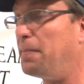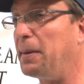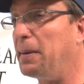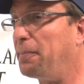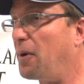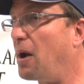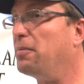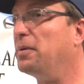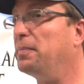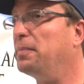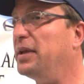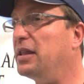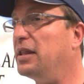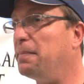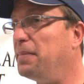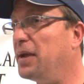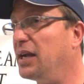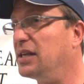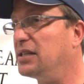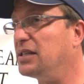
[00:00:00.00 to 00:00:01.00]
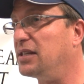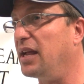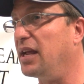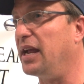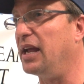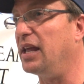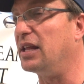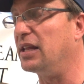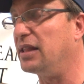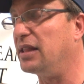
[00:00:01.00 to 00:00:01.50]
But probably the biggest
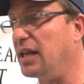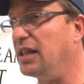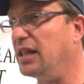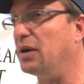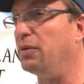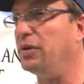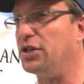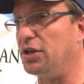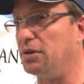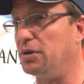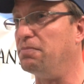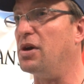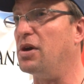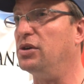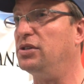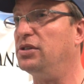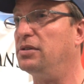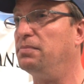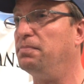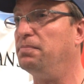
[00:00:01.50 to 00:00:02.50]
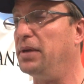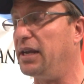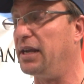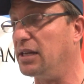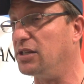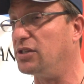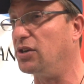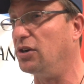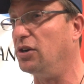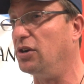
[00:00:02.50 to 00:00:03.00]
thing and the thing that we should most be
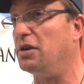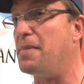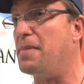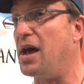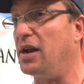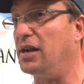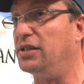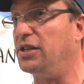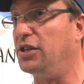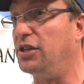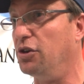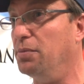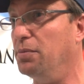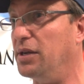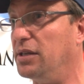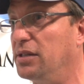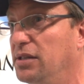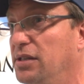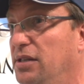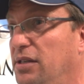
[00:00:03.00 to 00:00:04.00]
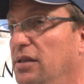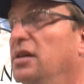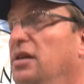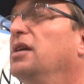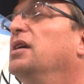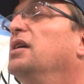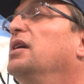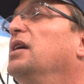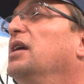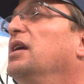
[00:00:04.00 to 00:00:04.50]
concerned about as humans
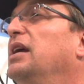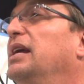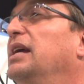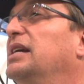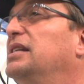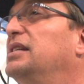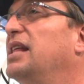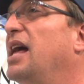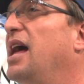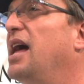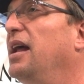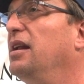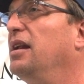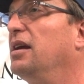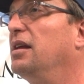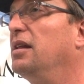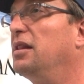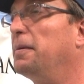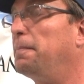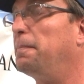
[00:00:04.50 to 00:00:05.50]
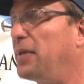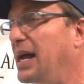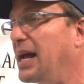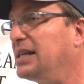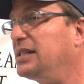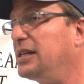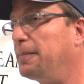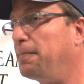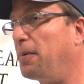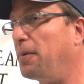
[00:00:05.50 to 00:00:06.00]
is that the
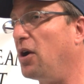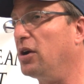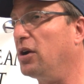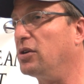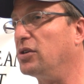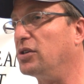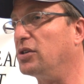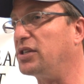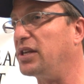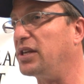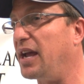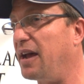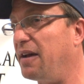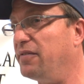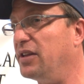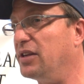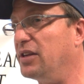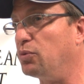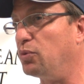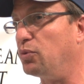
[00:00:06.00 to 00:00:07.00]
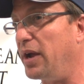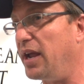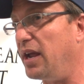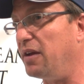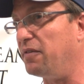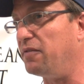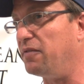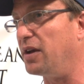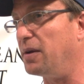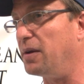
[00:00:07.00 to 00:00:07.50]
plastic particles have this
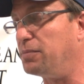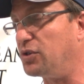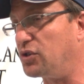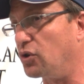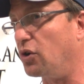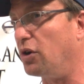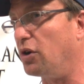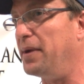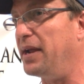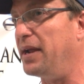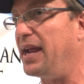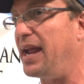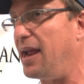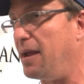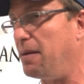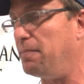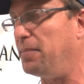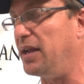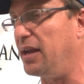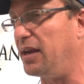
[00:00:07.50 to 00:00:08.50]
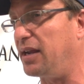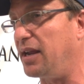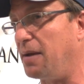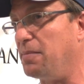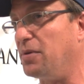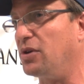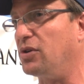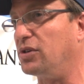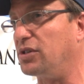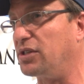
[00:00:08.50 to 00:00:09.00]
way of absorbing ambient
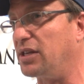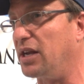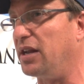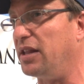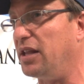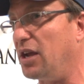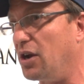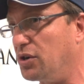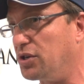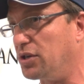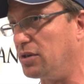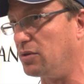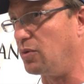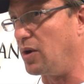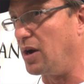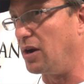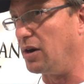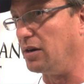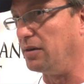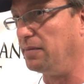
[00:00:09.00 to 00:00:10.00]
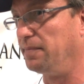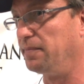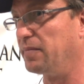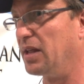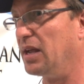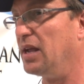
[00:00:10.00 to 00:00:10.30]
chemicals out of the ocean water.